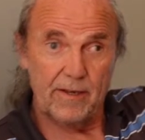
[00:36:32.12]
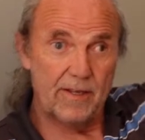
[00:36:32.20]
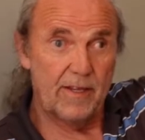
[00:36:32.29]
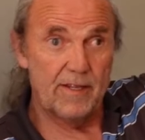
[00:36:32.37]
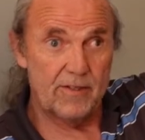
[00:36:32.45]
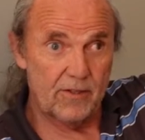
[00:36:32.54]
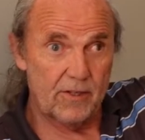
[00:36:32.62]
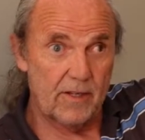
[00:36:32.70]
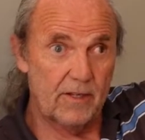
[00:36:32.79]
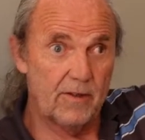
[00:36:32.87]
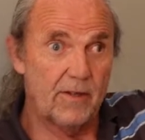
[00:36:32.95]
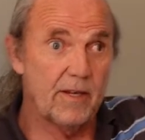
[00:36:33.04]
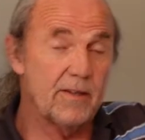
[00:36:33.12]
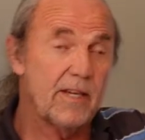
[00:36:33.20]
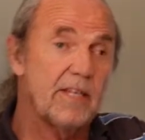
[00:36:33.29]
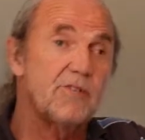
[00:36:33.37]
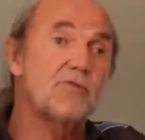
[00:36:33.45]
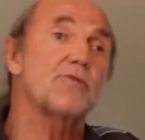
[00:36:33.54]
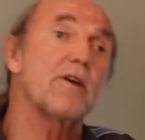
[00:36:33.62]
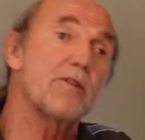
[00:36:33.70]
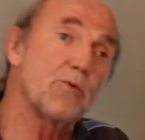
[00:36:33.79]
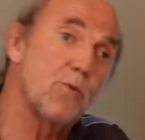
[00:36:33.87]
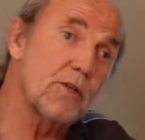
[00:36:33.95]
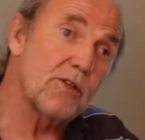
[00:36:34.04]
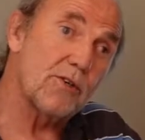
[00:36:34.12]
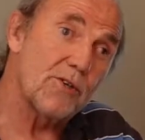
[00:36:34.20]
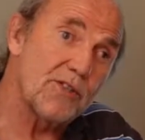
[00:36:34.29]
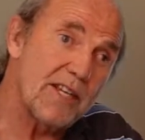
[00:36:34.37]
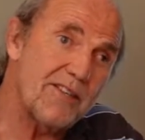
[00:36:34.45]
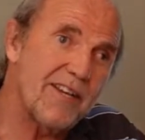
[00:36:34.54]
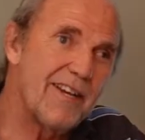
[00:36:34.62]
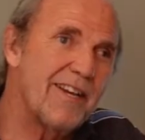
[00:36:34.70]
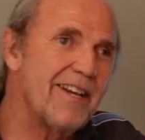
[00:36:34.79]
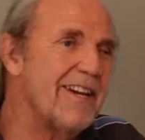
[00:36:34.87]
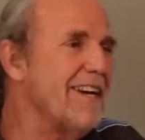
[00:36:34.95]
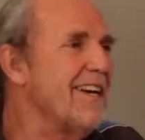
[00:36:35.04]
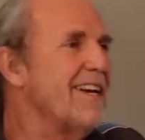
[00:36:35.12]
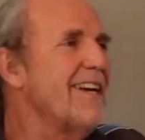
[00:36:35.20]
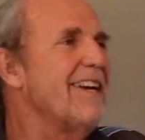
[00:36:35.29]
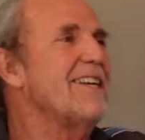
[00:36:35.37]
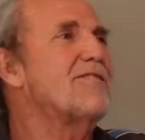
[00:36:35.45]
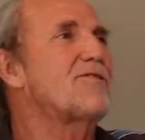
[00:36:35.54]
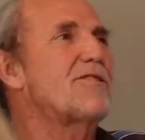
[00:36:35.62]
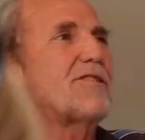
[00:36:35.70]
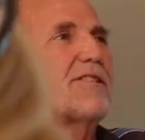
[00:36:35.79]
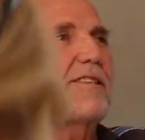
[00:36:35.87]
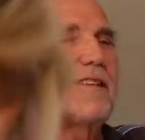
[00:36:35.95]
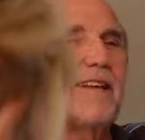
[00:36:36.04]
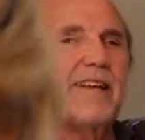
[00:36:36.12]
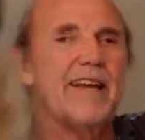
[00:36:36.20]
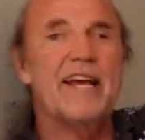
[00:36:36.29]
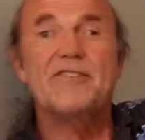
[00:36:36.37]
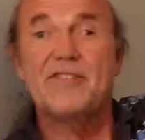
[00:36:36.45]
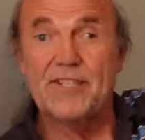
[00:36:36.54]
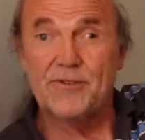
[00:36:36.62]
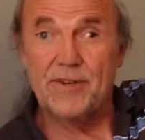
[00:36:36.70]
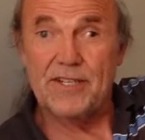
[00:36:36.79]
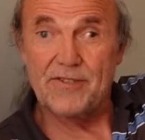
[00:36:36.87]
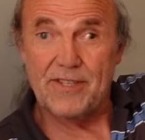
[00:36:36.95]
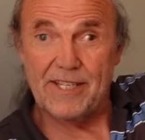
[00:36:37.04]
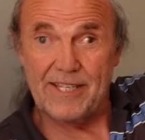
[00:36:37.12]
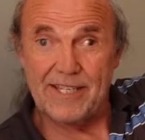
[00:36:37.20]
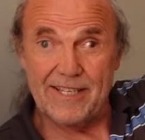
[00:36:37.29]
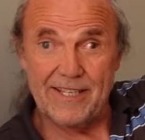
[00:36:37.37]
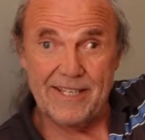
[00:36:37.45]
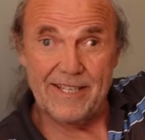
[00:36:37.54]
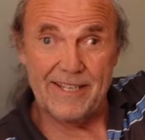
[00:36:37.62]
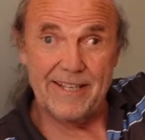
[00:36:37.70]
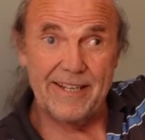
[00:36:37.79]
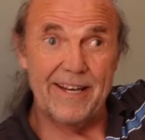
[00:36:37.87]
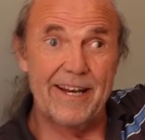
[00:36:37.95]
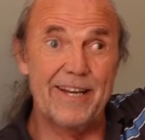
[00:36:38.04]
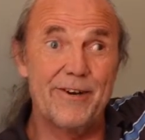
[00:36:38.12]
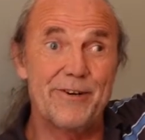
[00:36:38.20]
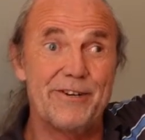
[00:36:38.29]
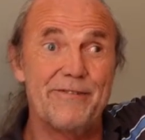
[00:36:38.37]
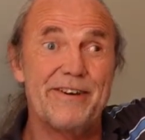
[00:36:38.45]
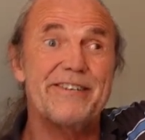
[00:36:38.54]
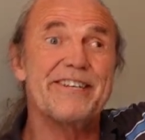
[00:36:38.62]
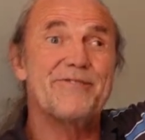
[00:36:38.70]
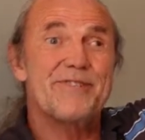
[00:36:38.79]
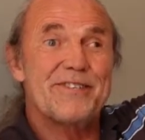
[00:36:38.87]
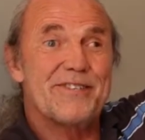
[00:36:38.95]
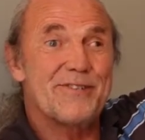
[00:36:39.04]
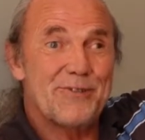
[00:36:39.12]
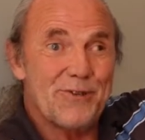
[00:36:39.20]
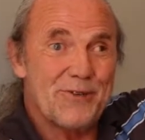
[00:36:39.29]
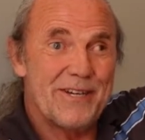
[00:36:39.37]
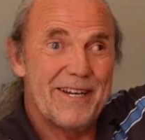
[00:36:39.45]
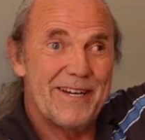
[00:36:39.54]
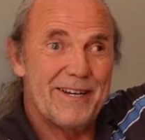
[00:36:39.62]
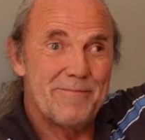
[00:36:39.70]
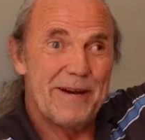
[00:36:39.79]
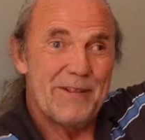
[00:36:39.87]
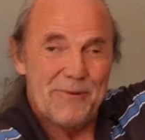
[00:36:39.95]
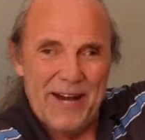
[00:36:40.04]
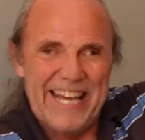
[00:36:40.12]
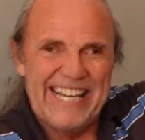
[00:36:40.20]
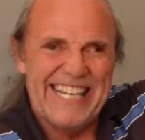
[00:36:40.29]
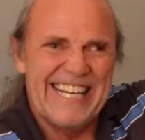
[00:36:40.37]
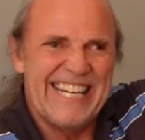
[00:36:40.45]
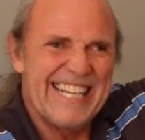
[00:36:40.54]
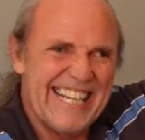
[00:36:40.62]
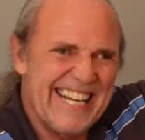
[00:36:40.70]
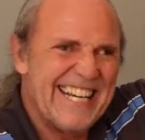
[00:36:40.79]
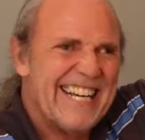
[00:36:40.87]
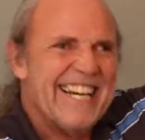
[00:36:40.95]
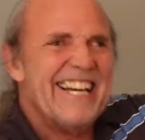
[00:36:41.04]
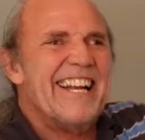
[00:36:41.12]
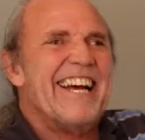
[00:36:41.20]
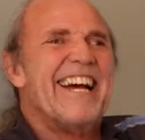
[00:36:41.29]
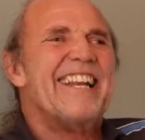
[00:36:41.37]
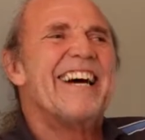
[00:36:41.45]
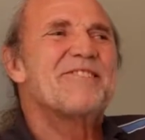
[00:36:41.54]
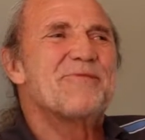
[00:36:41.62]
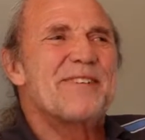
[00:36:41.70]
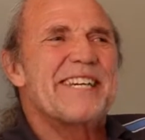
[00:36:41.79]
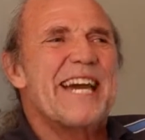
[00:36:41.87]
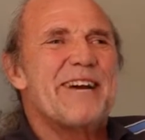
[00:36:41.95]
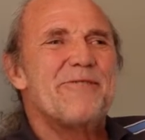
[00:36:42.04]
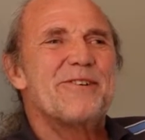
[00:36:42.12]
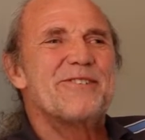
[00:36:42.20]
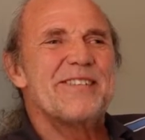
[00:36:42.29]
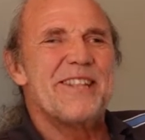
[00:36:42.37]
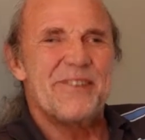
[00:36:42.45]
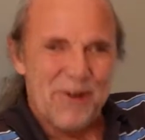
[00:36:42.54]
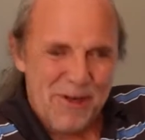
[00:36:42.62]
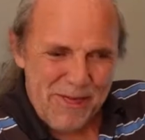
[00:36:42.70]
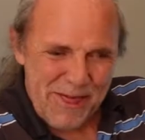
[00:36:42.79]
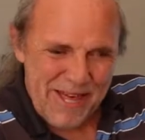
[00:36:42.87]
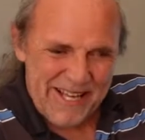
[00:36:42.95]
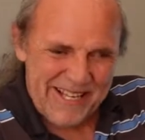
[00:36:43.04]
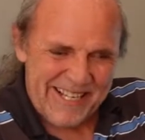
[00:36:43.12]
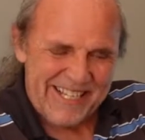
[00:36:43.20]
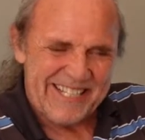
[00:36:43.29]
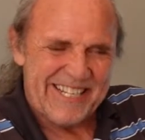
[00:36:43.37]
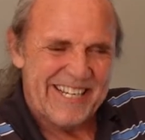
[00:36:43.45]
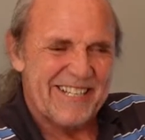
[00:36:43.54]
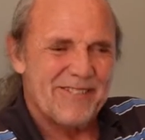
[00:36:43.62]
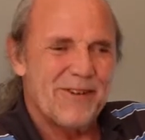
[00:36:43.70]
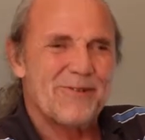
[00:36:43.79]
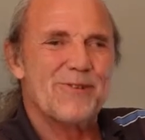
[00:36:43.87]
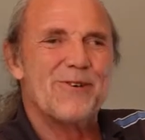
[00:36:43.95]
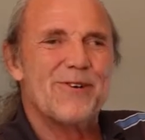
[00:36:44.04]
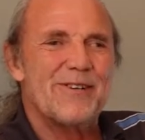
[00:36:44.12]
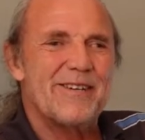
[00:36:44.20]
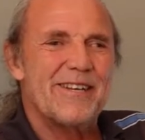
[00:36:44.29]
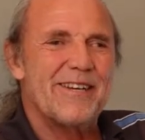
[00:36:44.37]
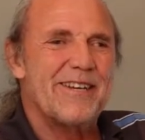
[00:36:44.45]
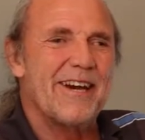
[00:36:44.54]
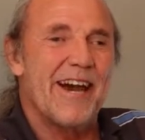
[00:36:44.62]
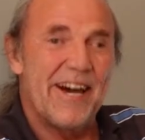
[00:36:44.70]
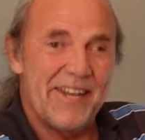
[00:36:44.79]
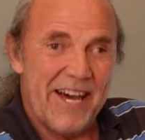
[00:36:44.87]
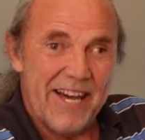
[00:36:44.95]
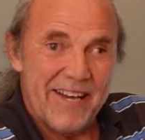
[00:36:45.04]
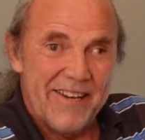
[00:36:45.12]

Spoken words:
It's the history of the water closet. It's as interesting in. I heard a very interesting story, by the way. Last week I was in the north, in a town called Rana,